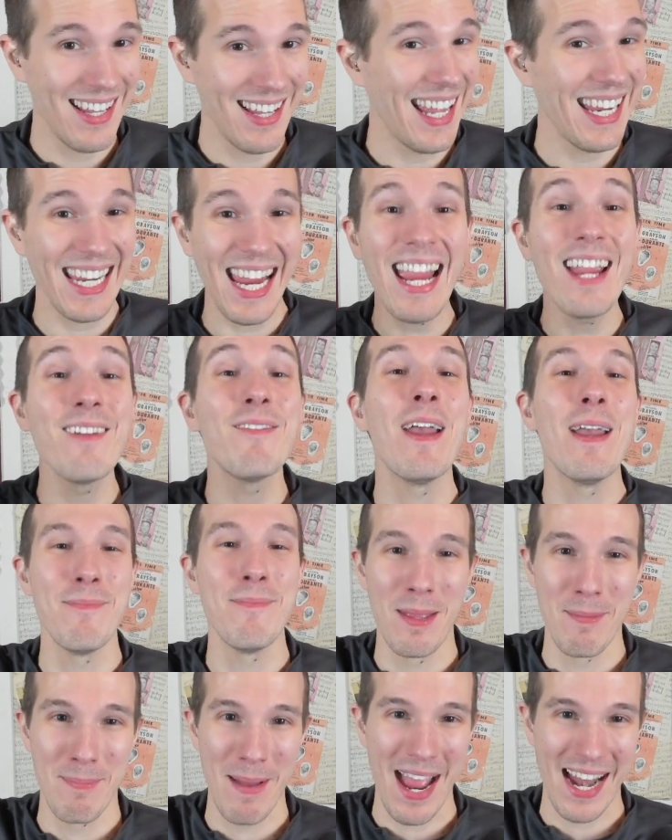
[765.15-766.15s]
They gave
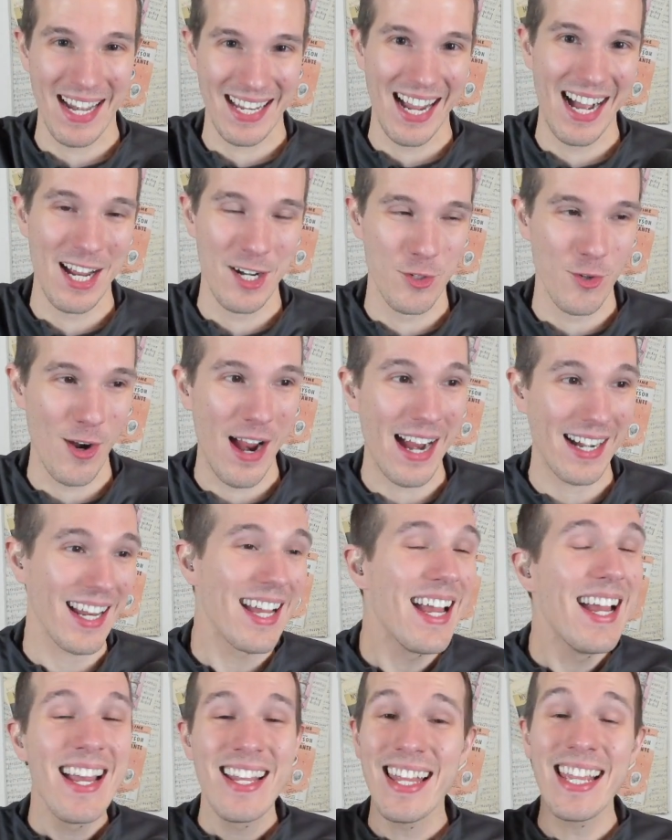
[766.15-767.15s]
him the bad
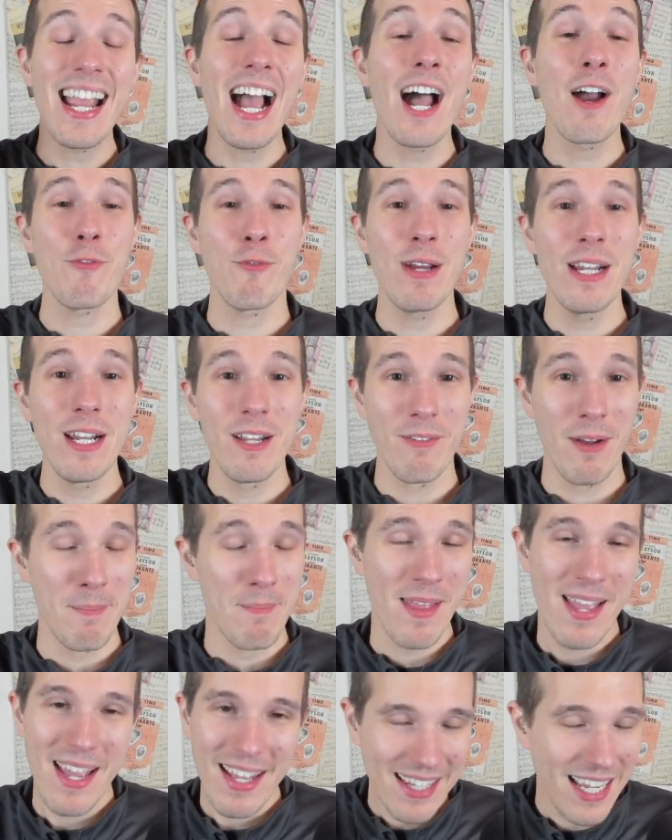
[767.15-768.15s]
contract. They got rid of
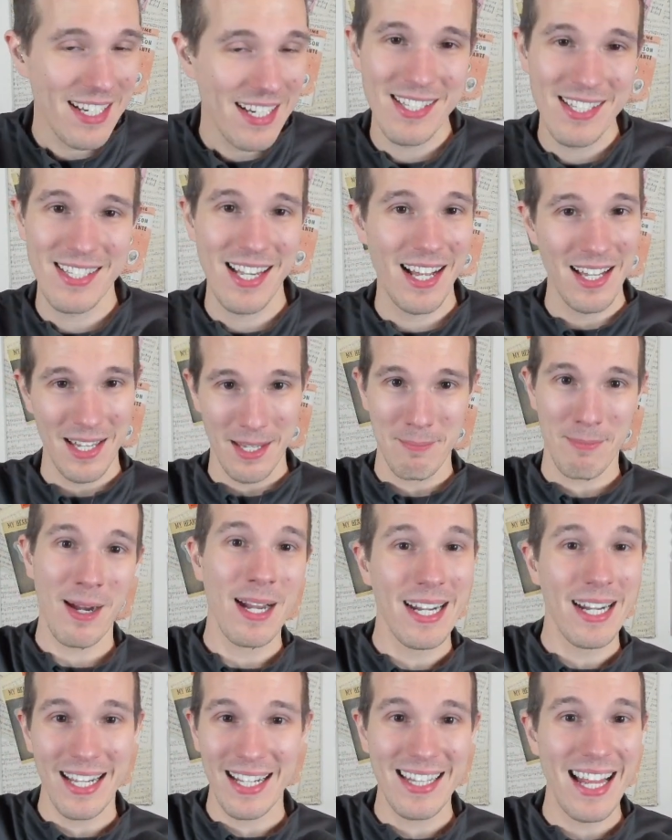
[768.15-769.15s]
him. They
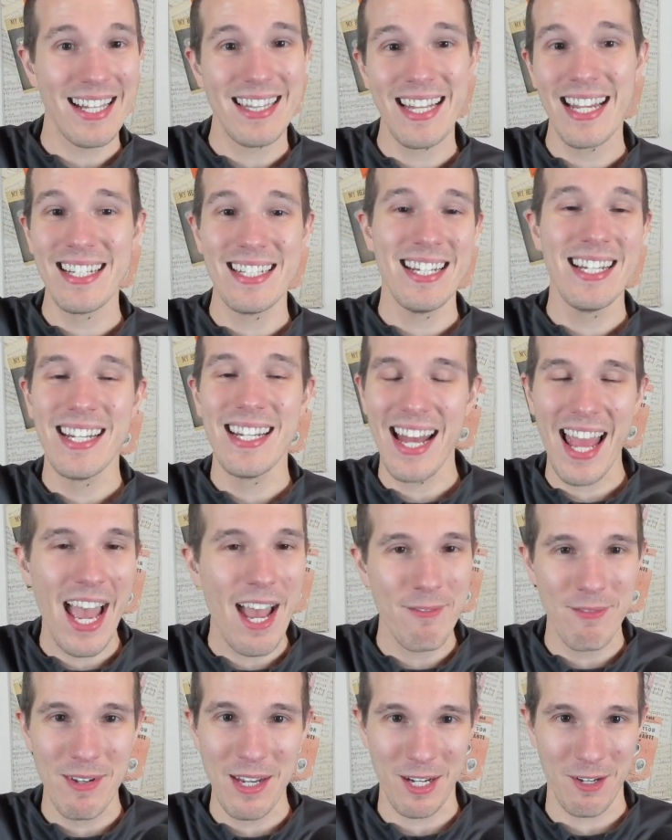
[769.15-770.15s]
celebrated that they didn't
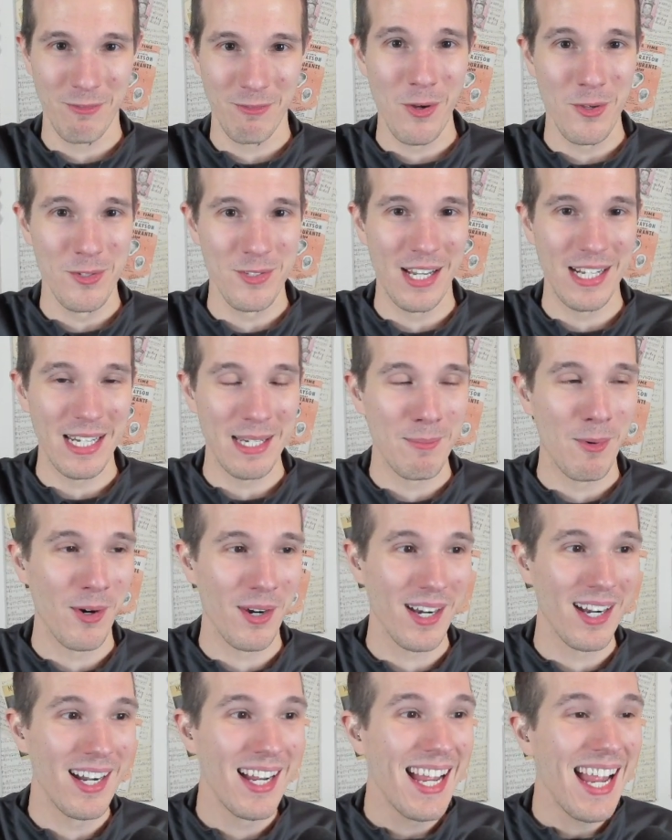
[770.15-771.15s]
have Nick Foles
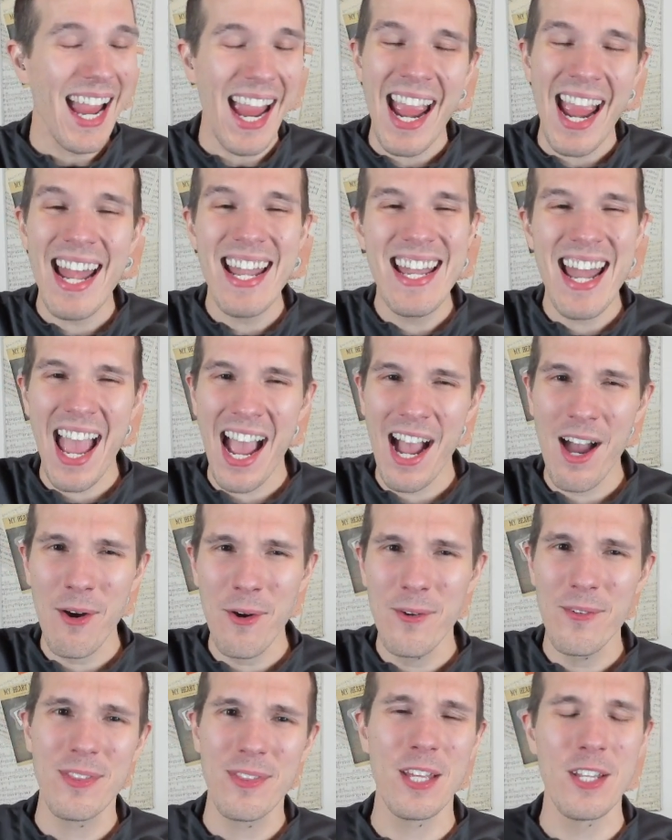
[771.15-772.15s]
anymore. And
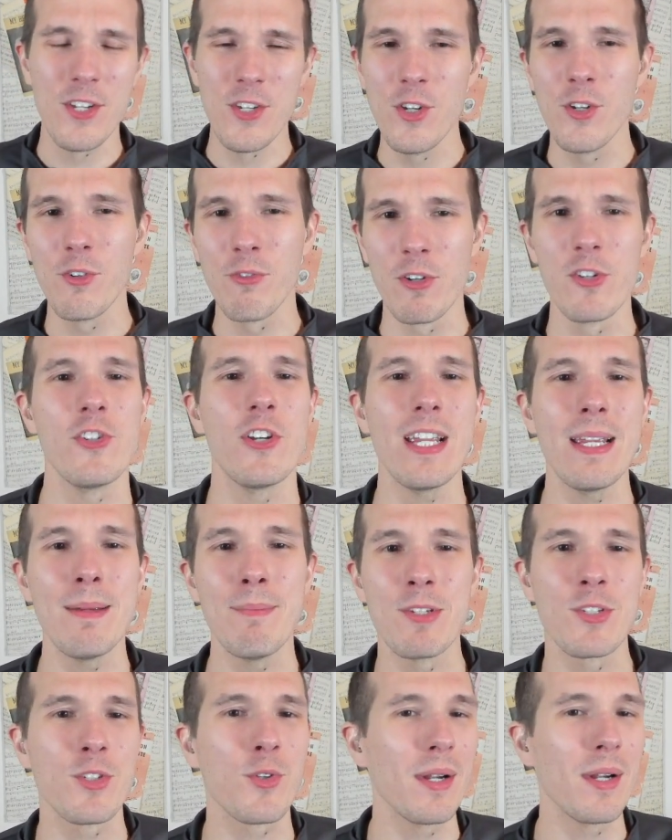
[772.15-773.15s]
now the new
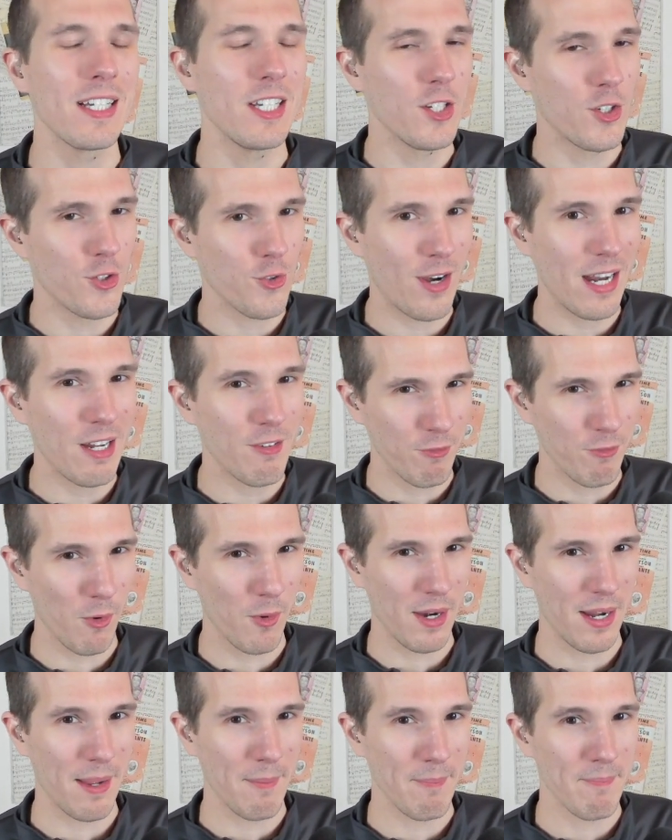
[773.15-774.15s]
regime is going to trade
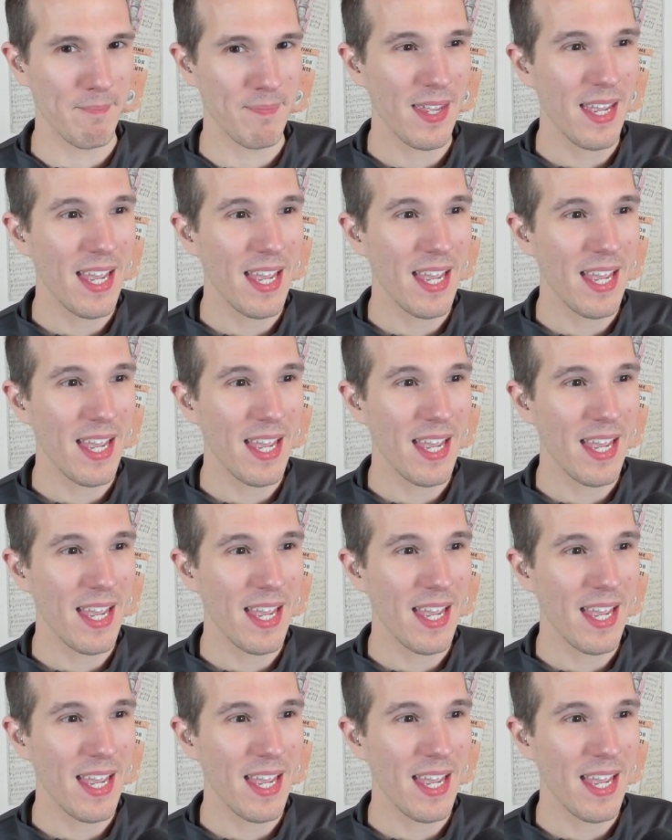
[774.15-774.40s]
for him.